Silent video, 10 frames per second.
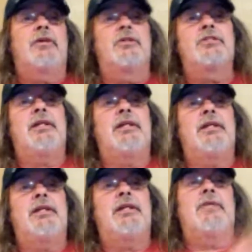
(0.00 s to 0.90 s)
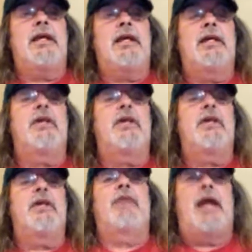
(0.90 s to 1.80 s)
and then we get in another
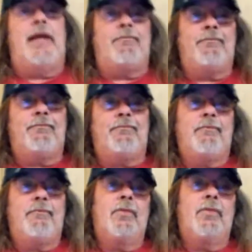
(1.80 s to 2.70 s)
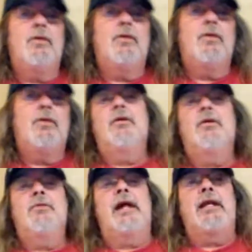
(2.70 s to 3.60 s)
line. We got
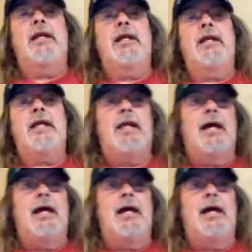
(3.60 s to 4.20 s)
in that line,